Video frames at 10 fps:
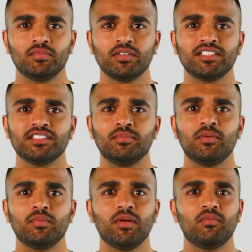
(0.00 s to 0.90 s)
were
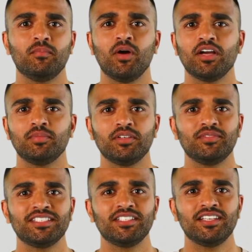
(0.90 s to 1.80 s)
simple but remarkably
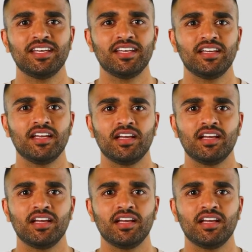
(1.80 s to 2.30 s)
resilient,